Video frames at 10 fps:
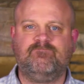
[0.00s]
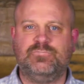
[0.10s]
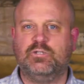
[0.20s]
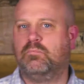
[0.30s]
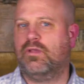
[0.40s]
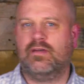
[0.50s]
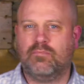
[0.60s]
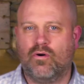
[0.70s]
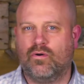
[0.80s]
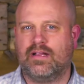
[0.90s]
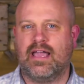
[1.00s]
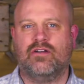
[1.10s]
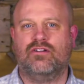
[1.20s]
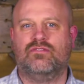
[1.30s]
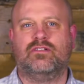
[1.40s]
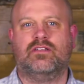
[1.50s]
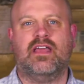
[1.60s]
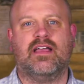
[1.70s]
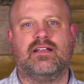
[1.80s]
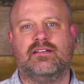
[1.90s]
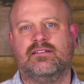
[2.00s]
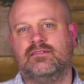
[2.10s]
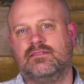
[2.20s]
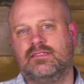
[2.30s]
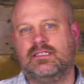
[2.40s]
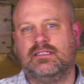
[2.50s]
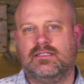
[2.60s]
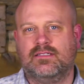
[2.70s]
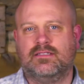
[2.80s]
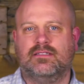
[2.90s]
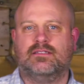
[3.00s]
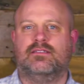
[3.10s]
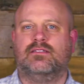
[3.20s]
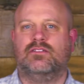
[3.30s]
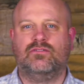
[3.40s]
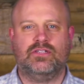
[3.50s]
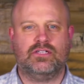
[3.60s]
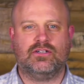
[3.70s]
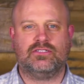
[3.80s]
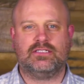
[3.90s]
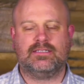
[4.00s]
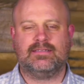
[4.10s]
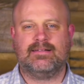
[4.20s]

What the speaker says: Your blood pouring out over the neck, over the altar.